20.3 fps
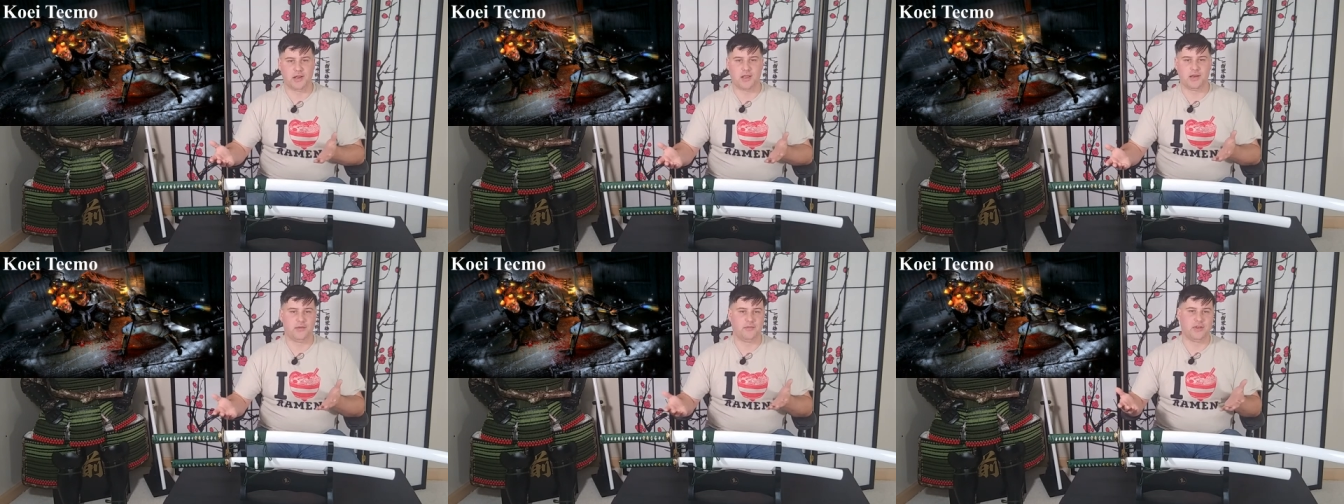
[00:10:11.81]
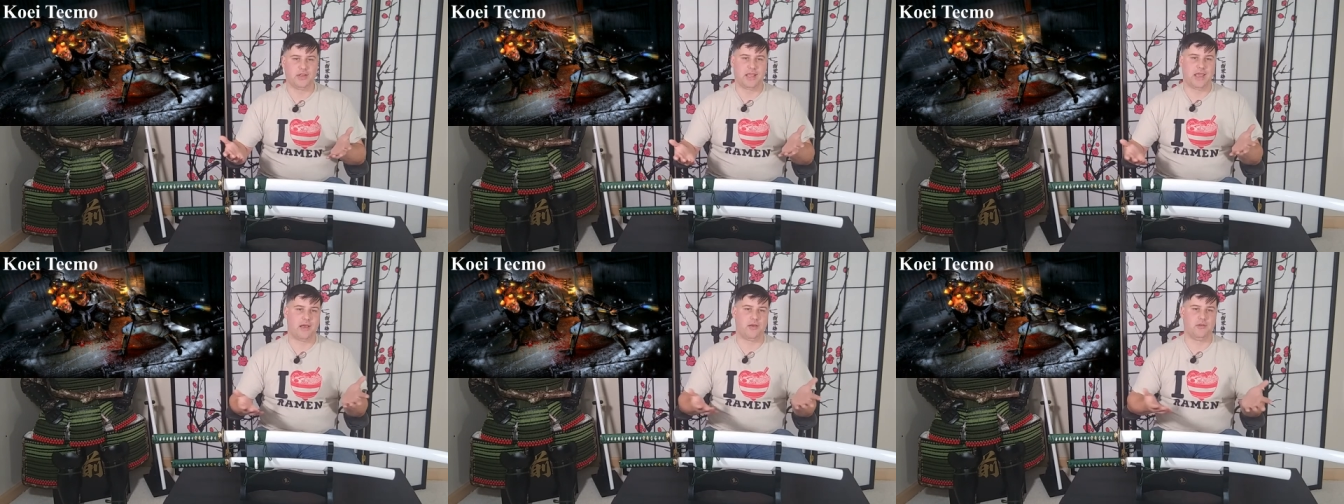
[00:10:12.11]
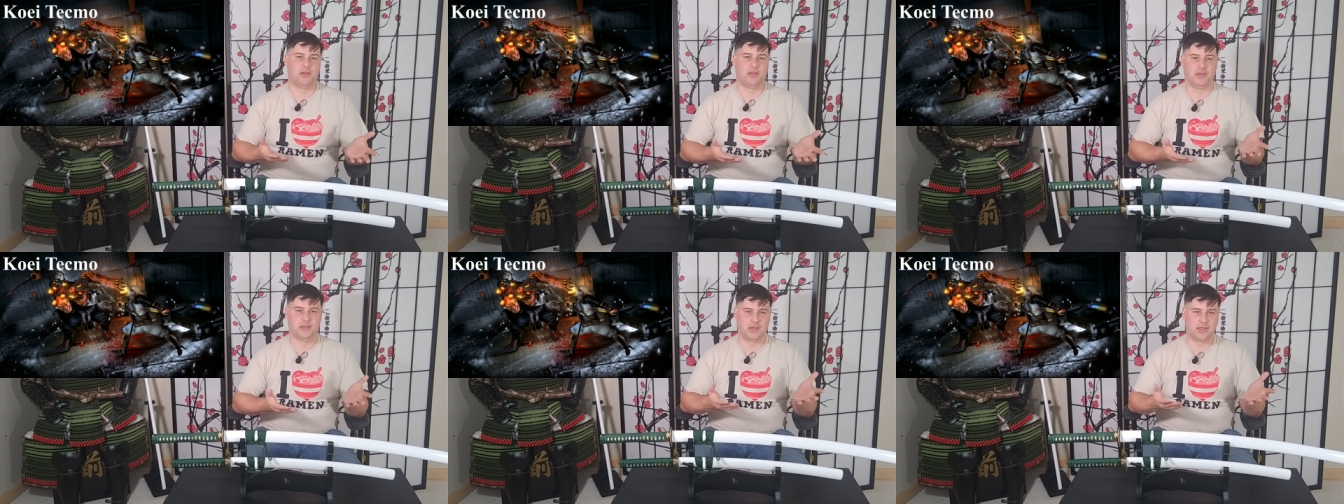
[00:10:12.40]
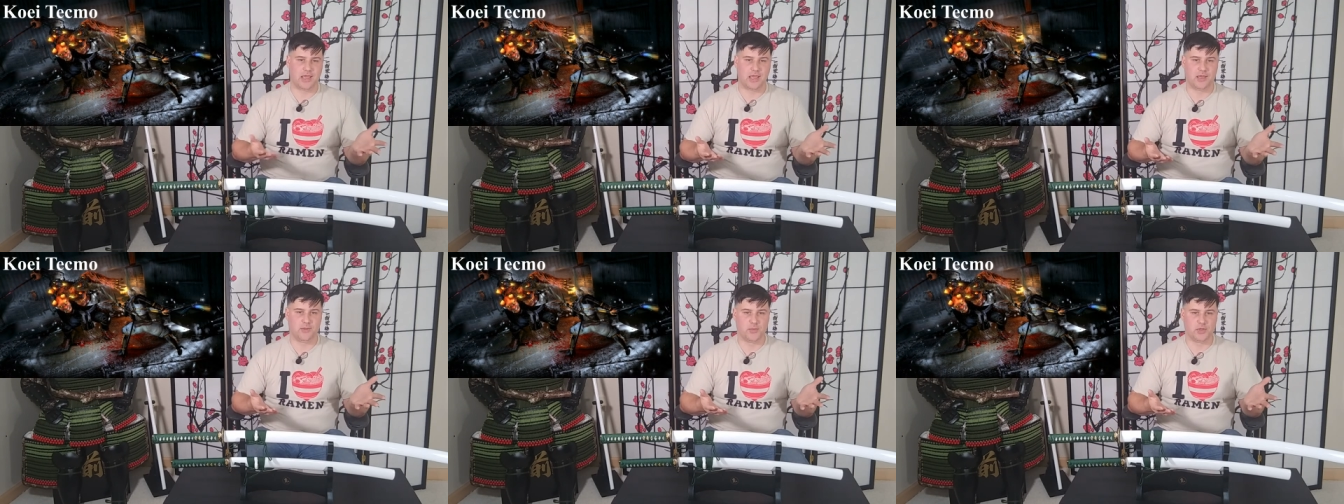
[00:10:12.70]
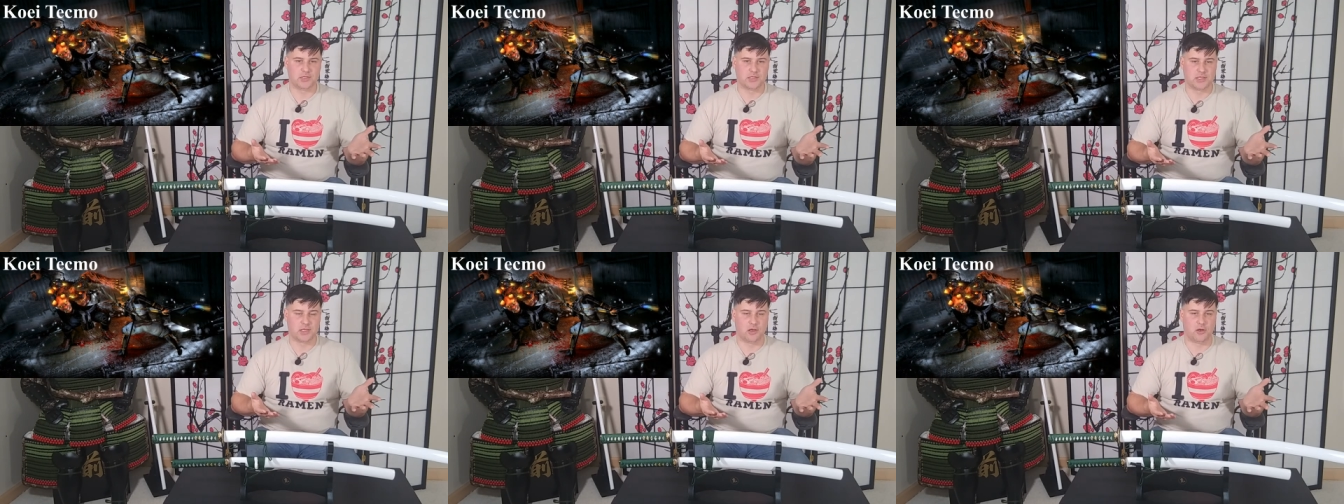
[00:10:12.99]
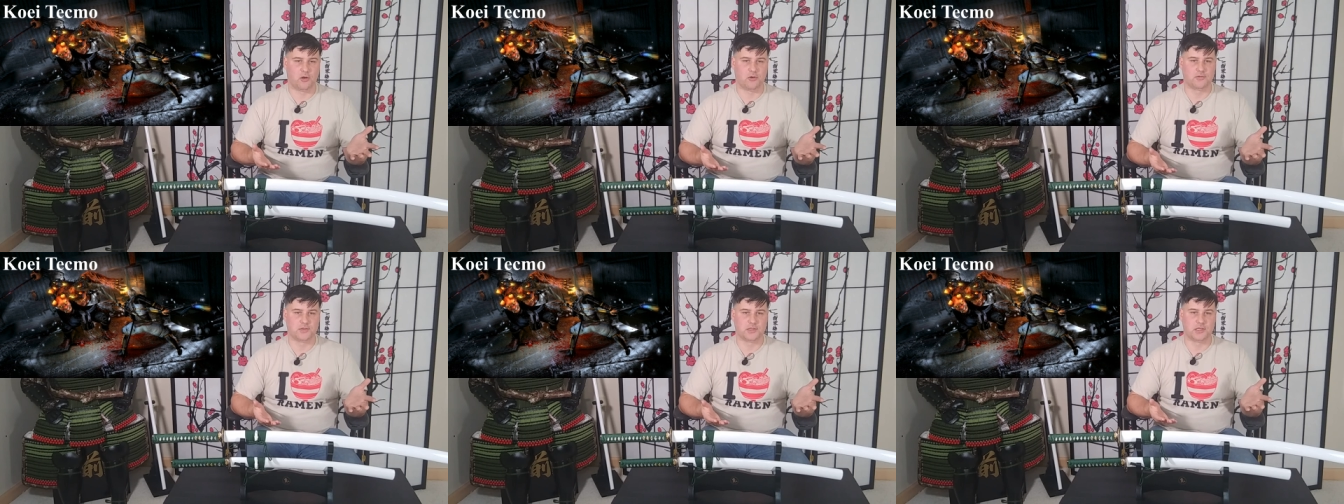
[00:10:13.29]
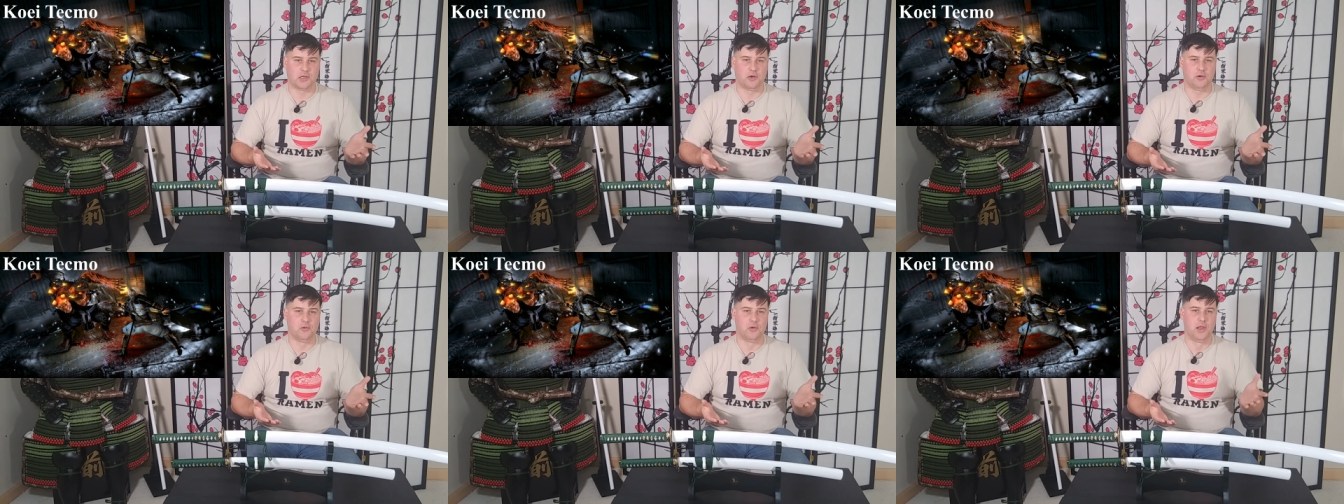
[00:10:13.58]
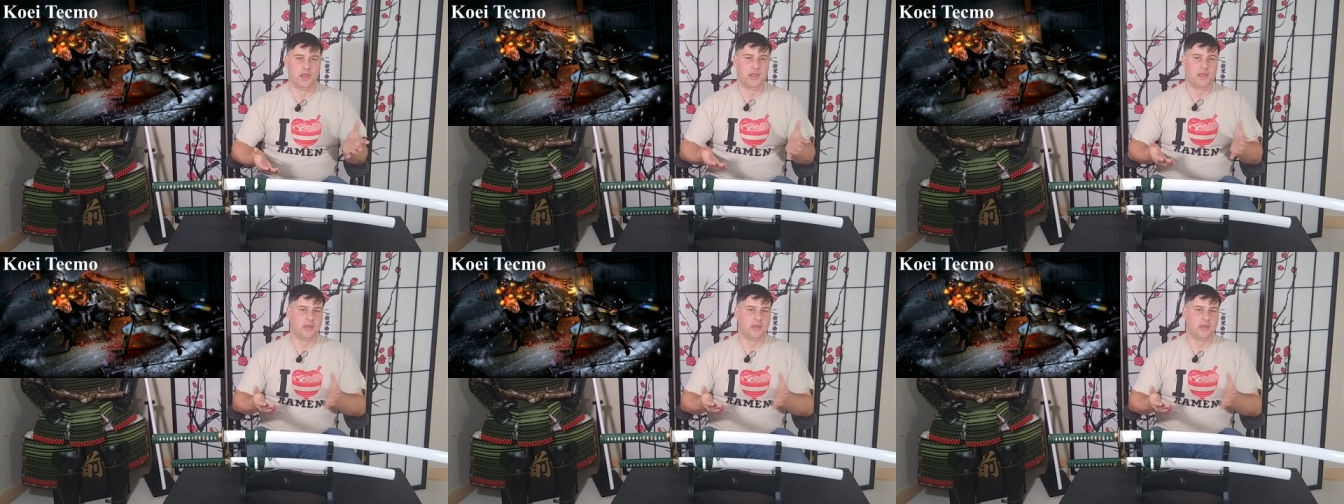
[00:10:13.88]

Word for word: not even counting the game itself. So